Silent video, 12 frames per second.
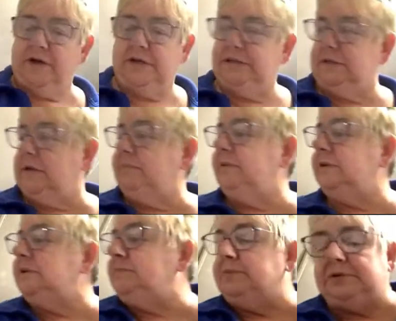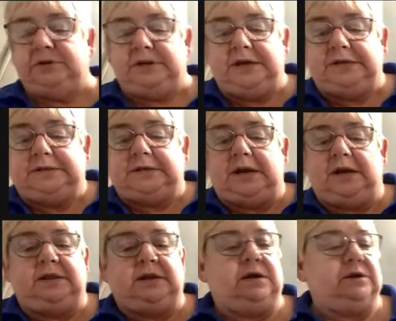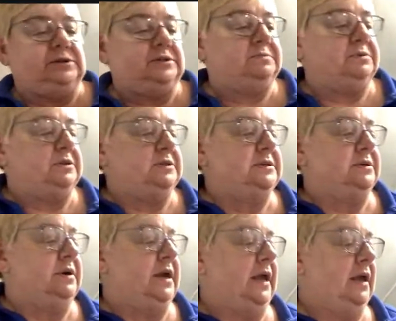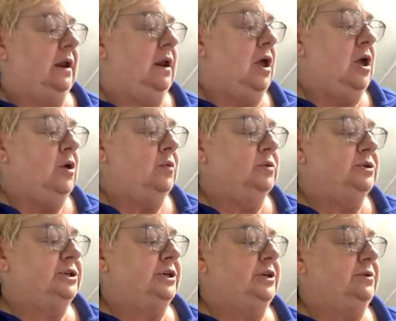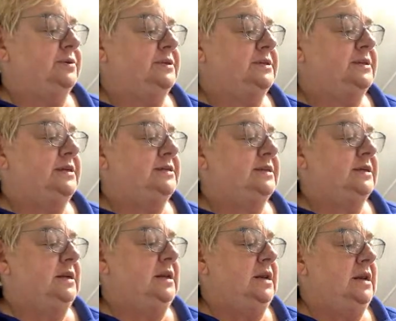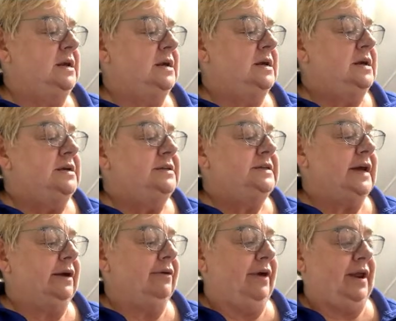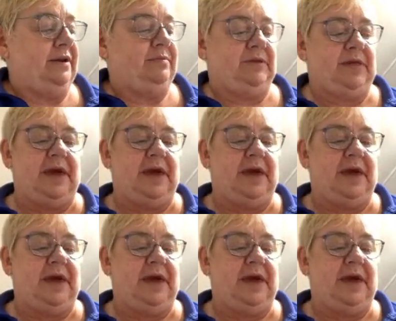find something to put on the inside. I think I'll just put this on again. Wishing you a season decorated with